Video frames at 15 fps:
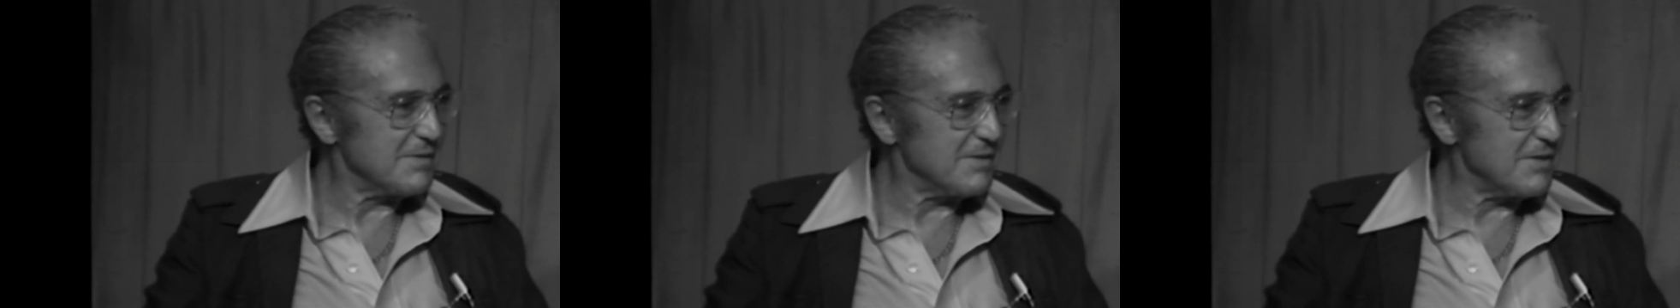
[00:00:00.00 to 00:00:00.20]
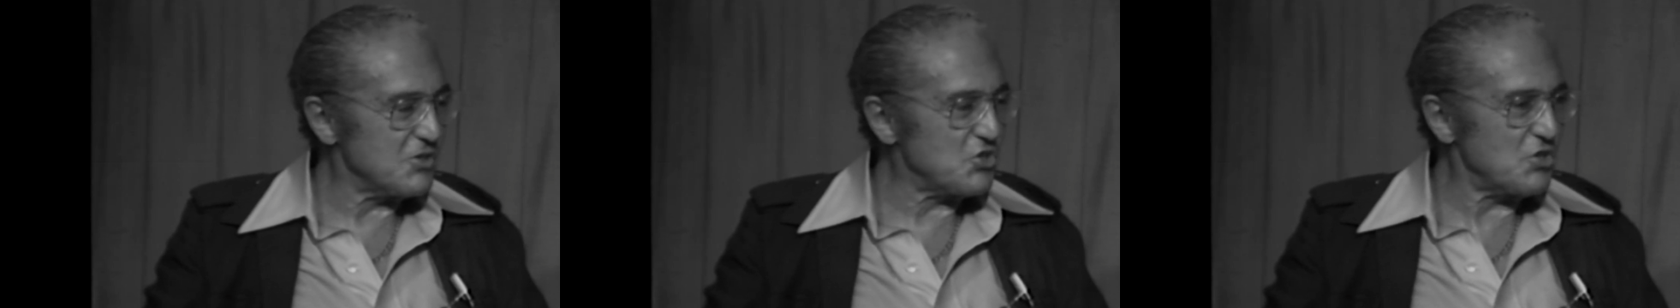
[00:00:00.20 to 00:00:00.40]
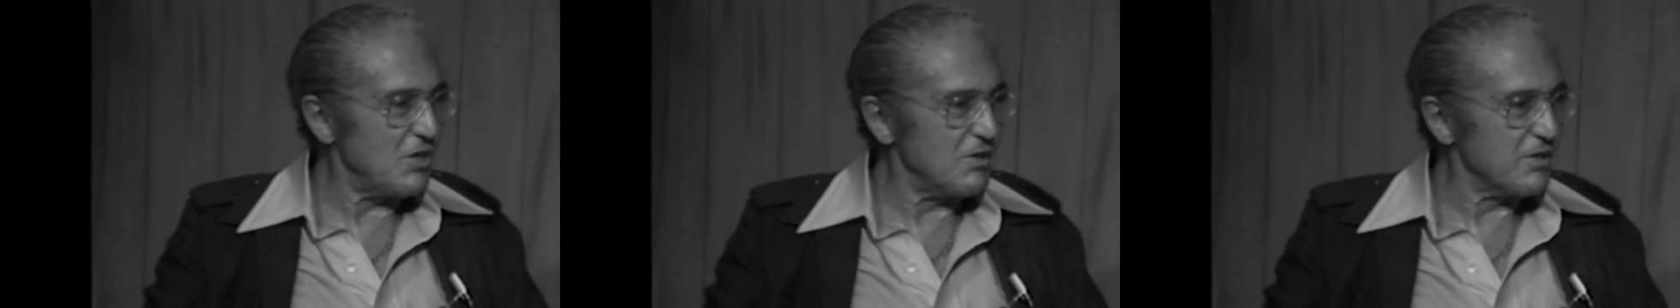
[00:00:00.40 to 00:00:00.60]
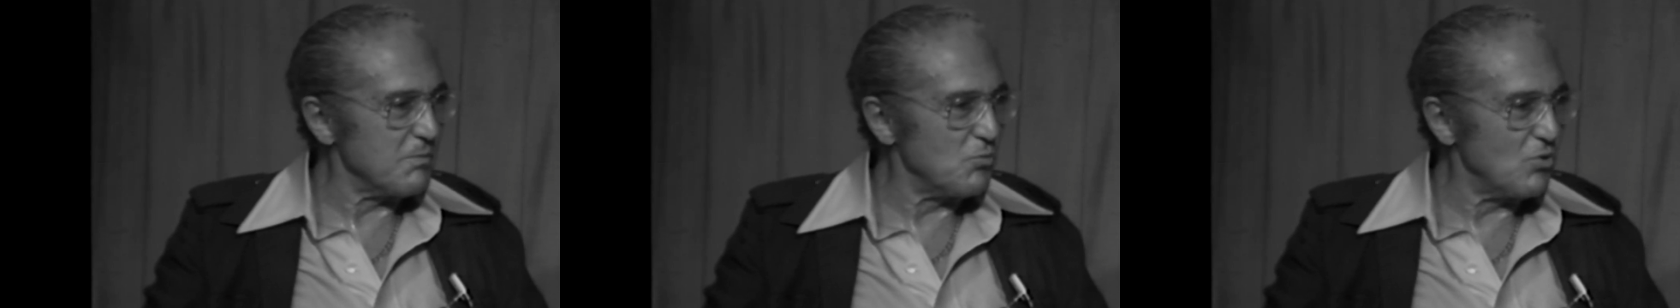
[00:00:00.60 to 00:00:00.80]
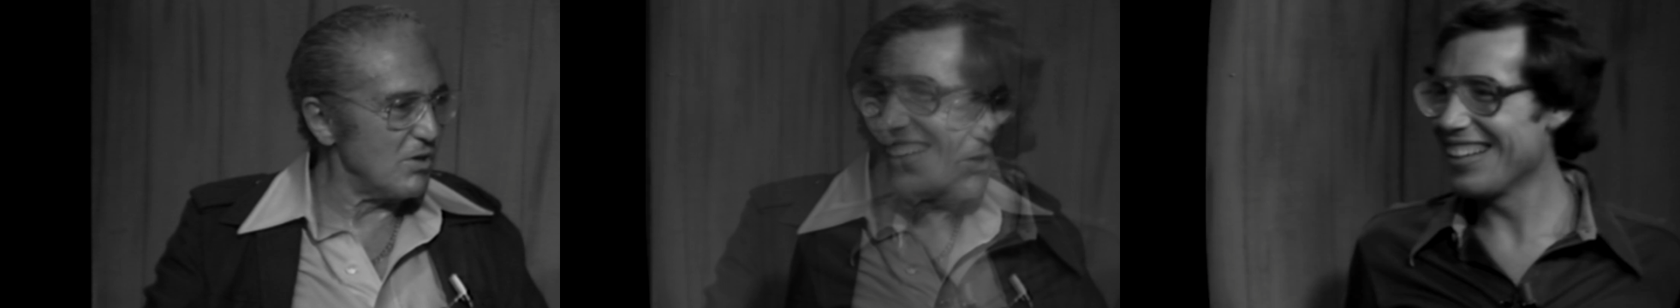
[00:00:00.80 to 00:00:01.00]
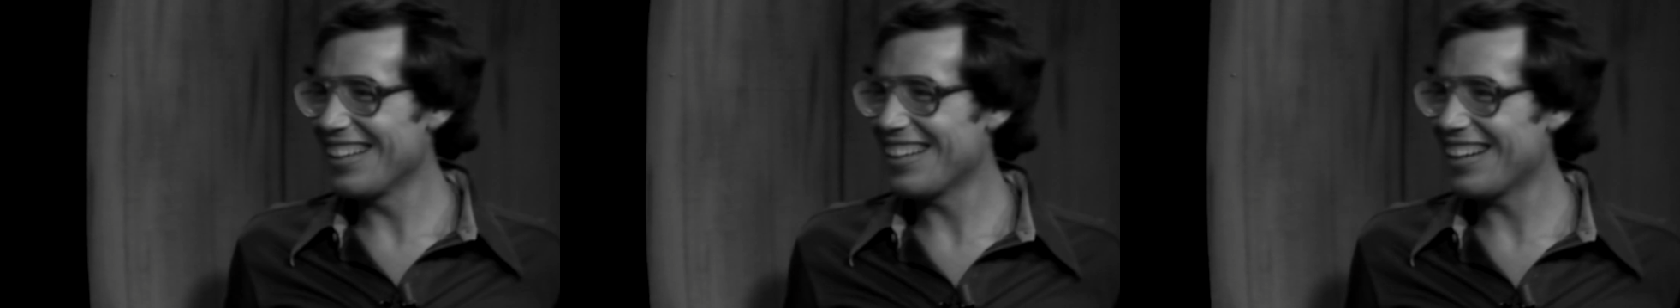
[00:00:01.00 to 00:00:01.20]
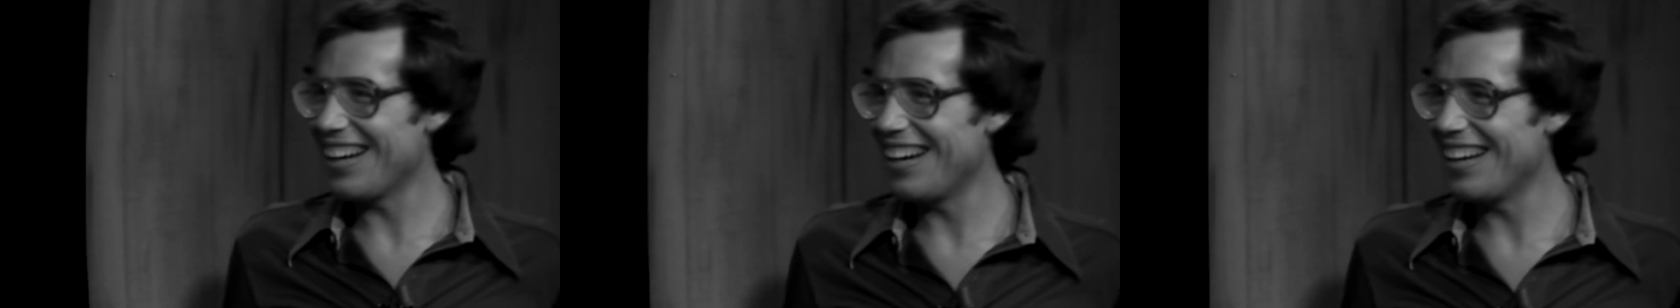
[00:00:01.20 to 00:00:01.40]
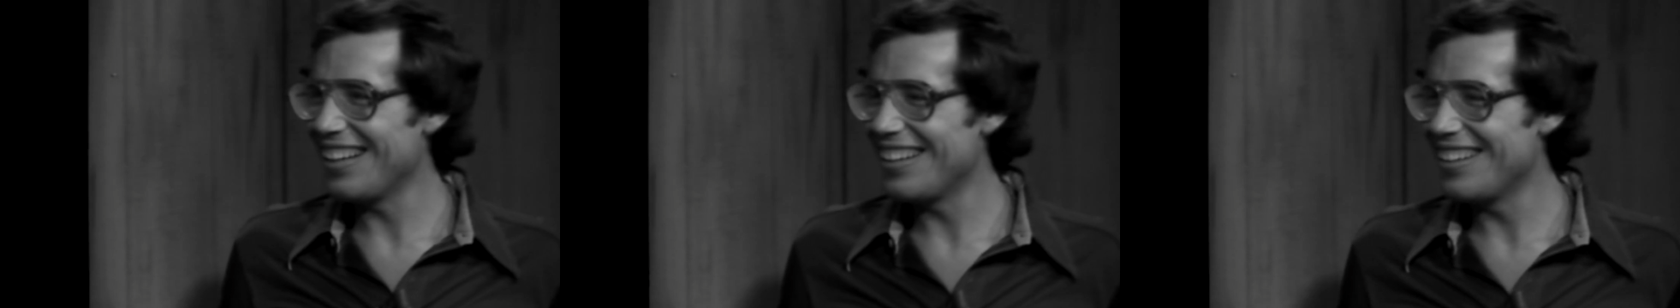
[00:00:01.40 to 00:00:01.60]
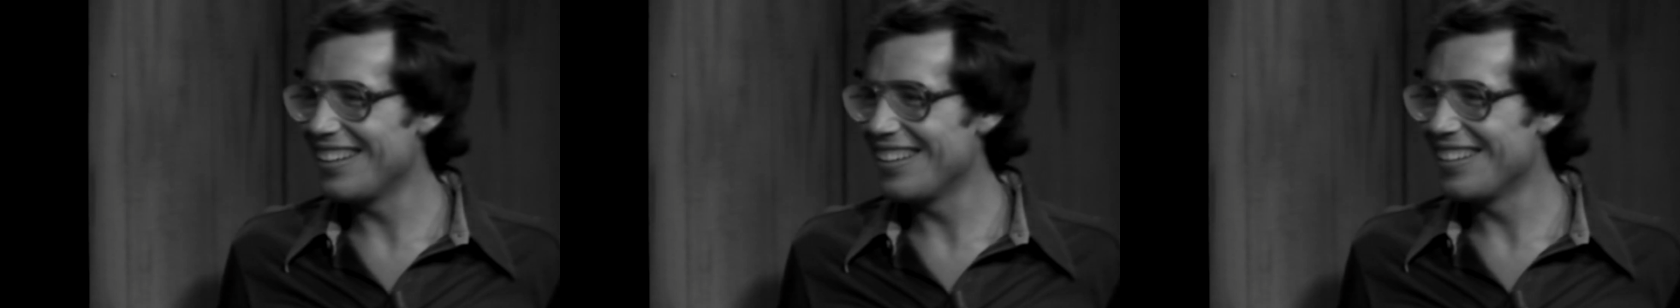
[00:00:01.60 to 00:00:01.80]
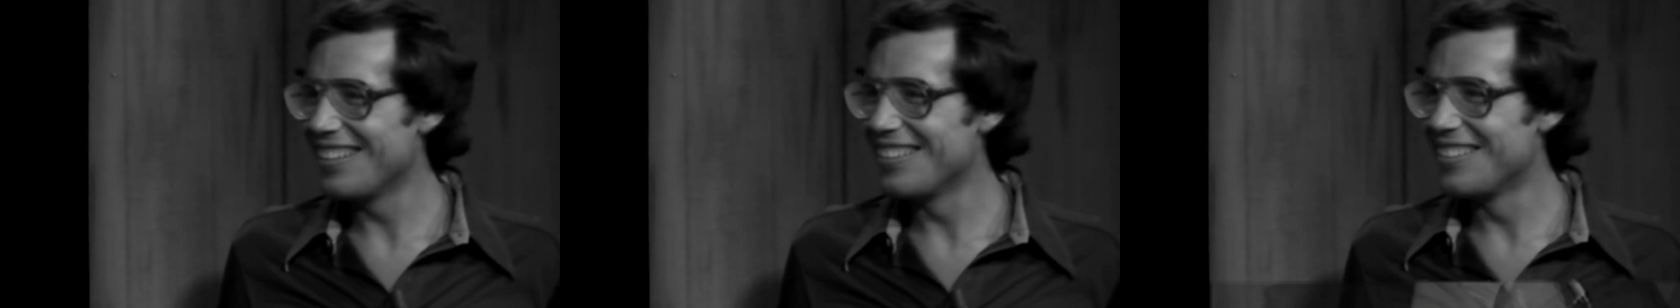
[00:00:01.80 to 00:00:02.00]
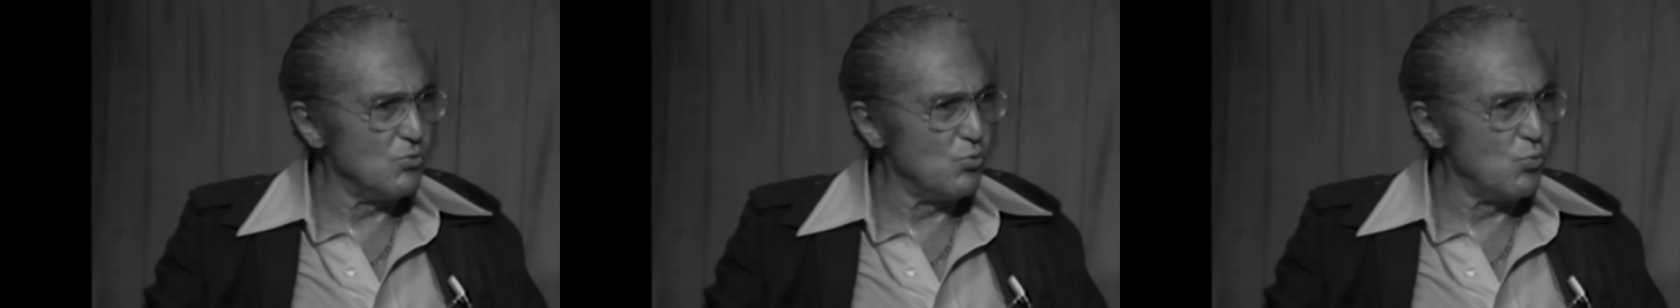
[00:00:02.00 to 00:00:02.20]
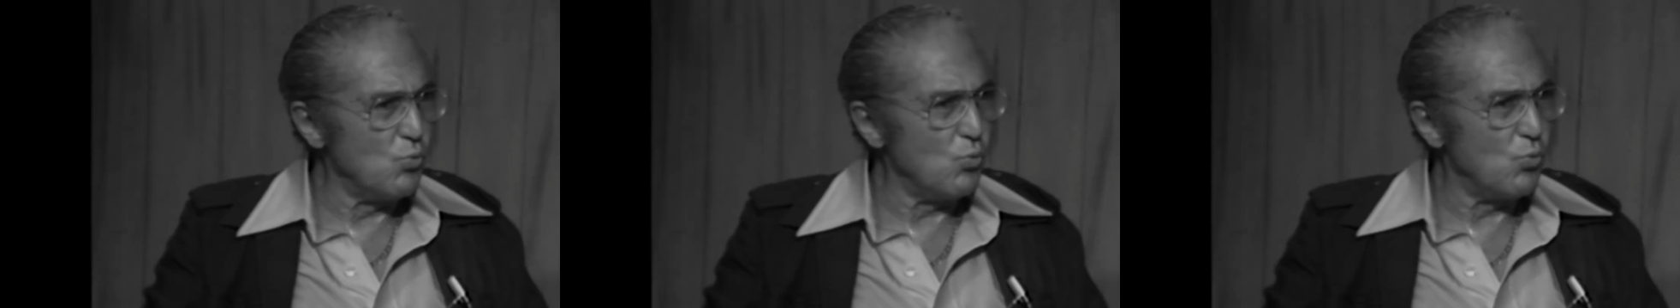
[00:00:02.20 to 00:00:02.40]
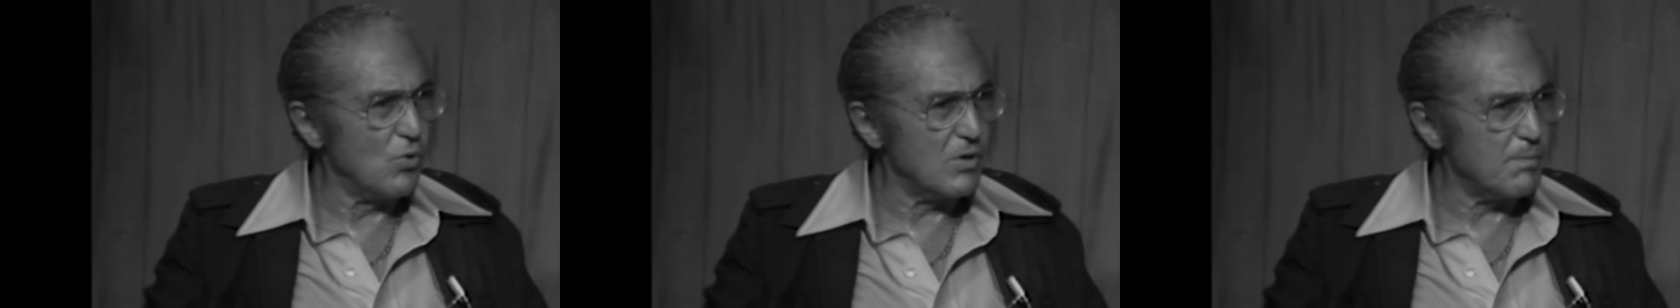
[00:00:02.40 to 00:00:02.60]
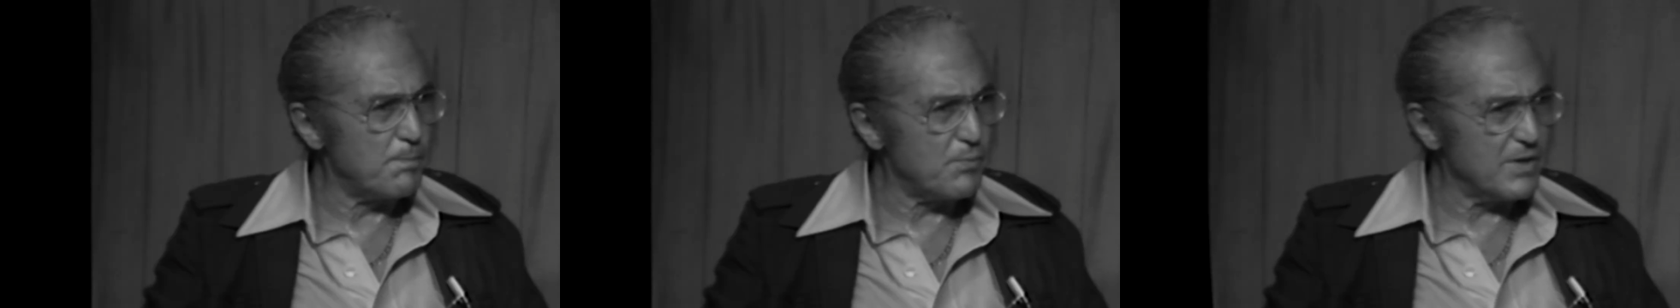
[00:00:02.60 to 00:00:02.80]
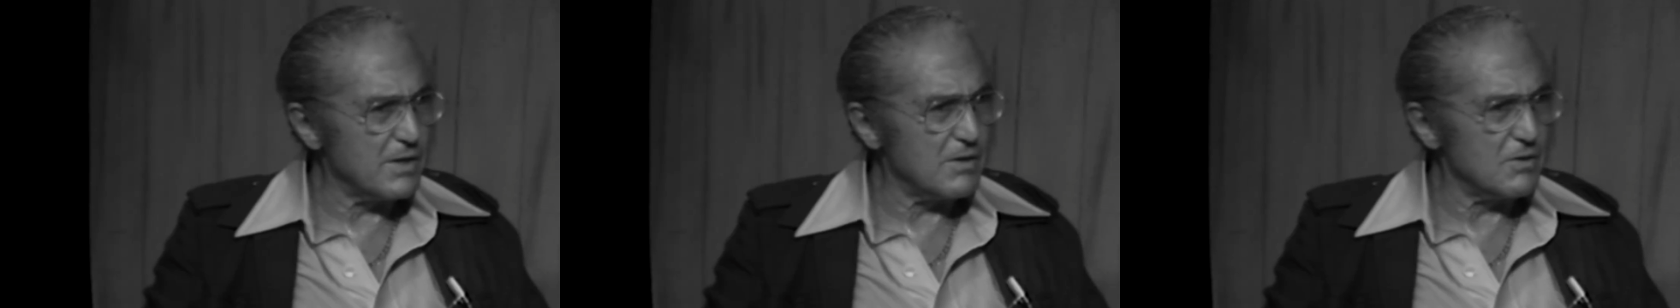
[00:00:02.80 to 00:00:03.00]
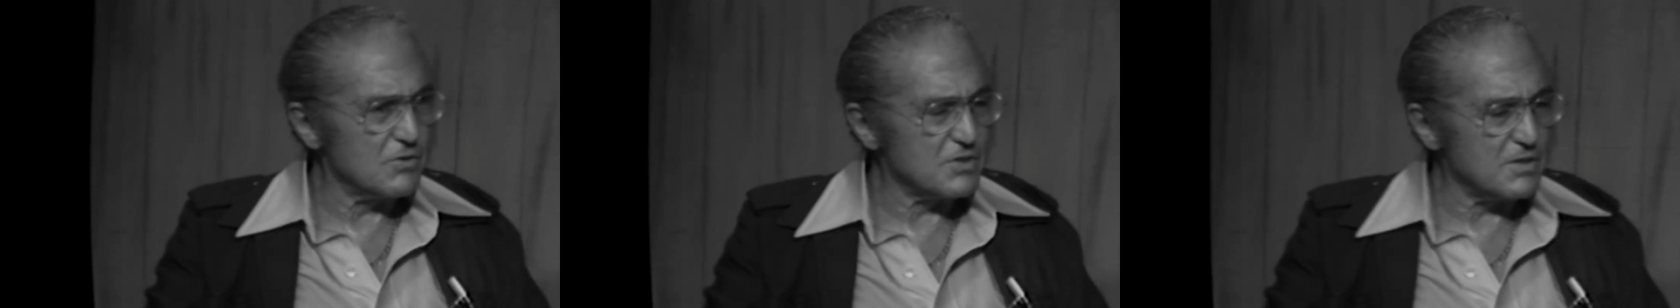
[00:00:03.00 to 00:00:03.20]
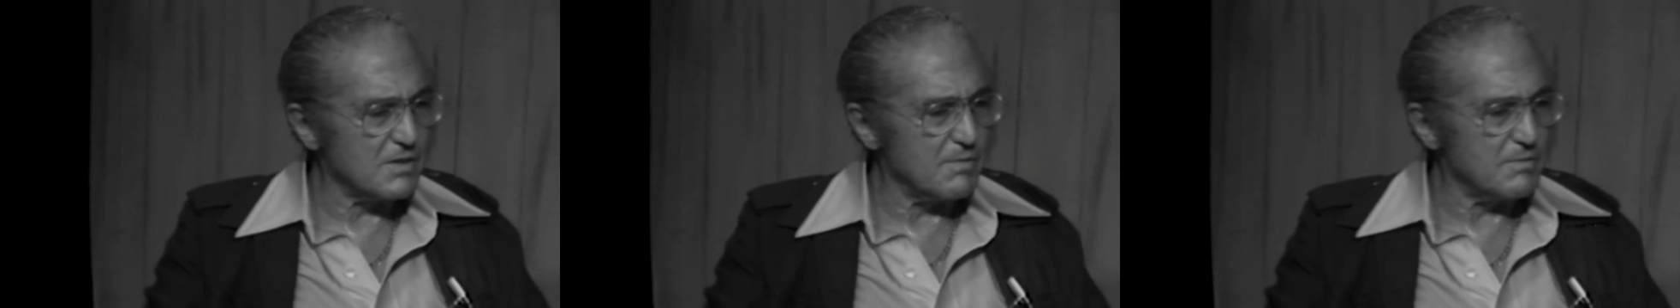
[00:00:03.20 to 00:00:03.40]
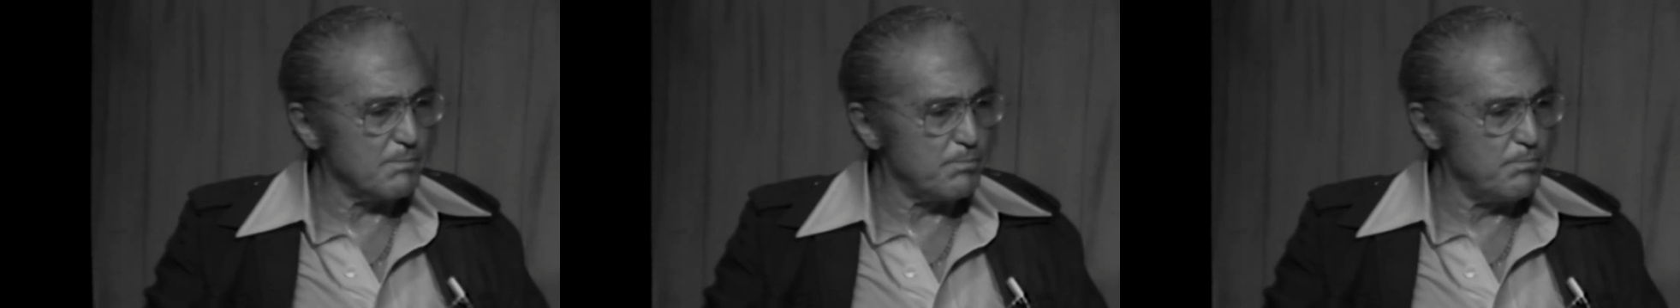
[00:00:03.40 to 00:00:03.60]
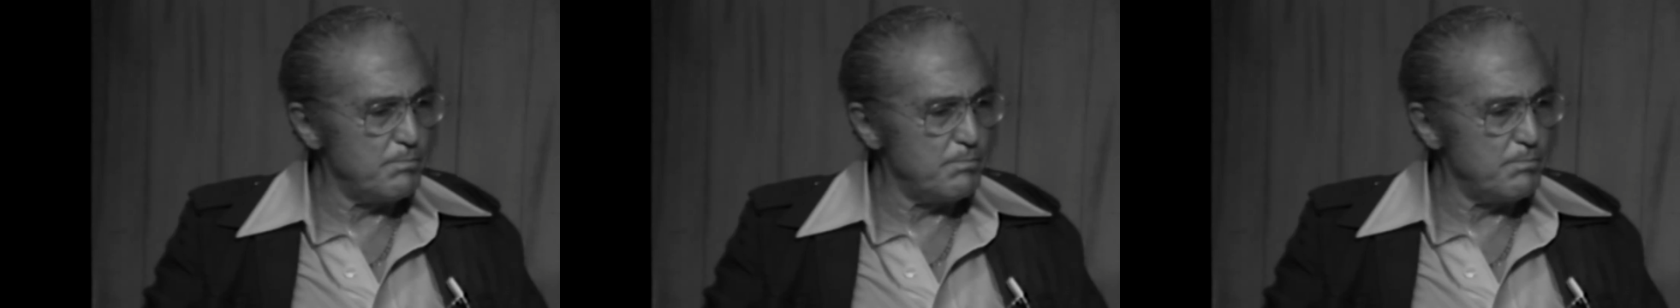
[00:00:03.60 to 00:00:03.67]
They seldom were. There were one or two who were pretty close to